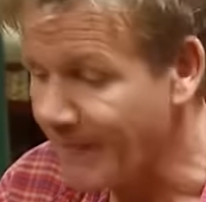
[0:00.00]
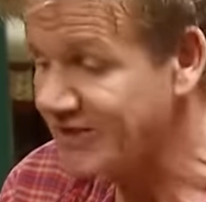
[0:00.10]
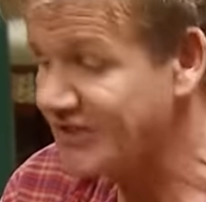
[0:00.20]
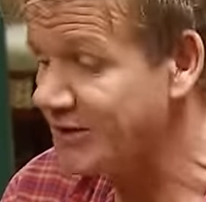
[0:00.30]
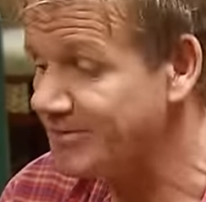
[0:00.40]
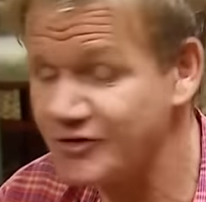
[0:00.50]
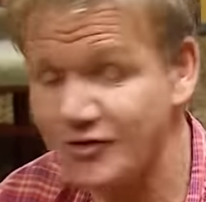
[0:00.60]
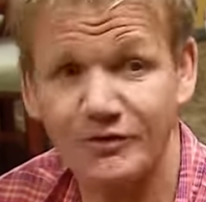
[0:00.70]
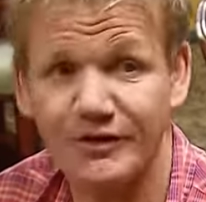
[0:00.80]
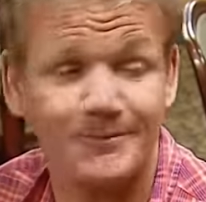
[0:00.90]
So,
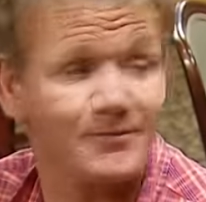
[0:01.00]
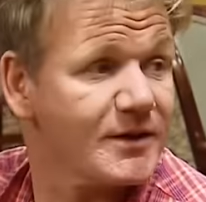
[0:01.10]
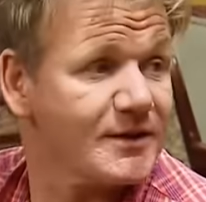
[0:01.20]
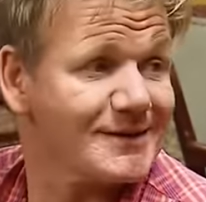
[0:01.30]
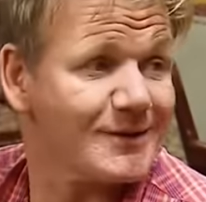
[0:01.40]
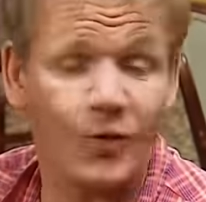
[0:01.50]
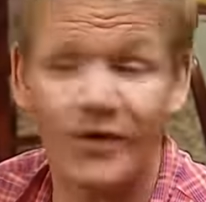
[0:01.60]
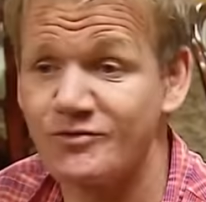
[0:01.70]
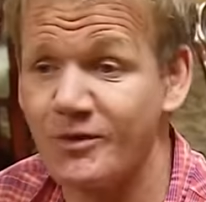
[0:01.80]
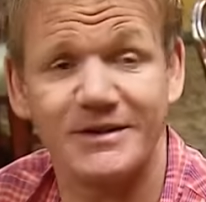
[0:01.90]
truthfully, what
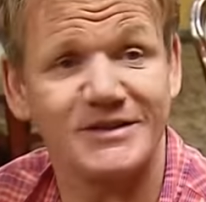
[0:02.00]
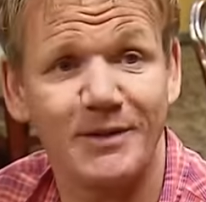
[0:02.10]
is wrong with this